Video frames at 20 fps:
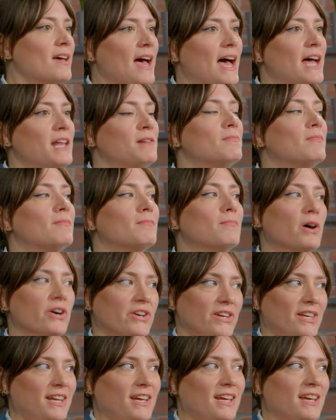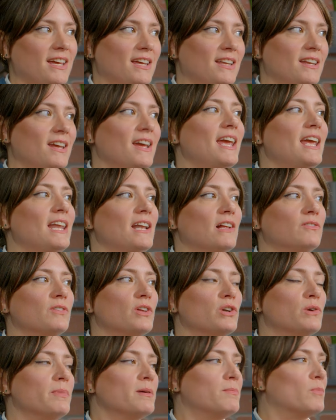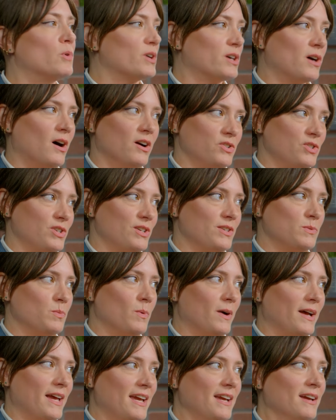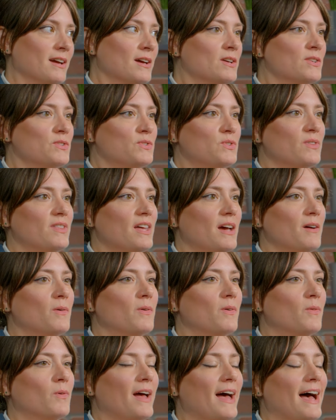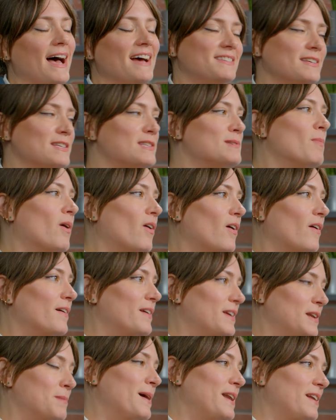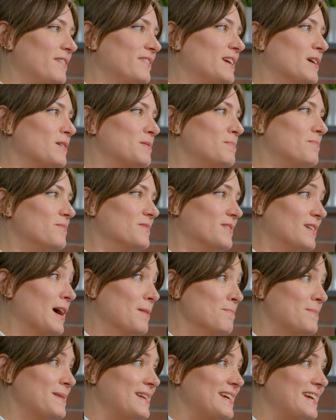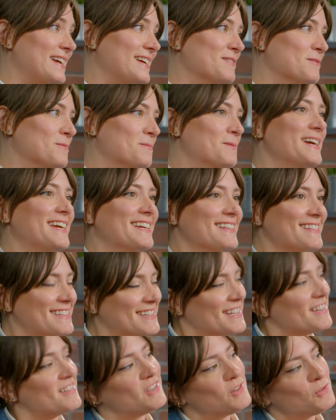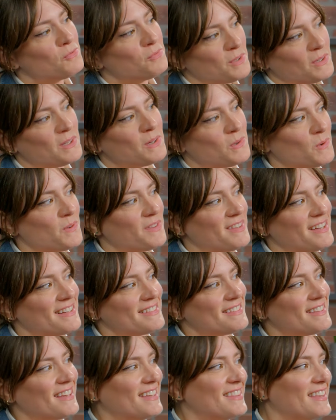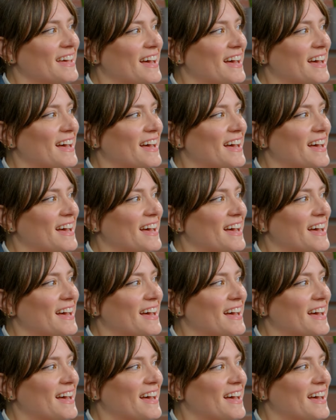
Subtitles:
And marketing it in a little bit more conscious way so that as a small independently owned company, we can still do really cool things like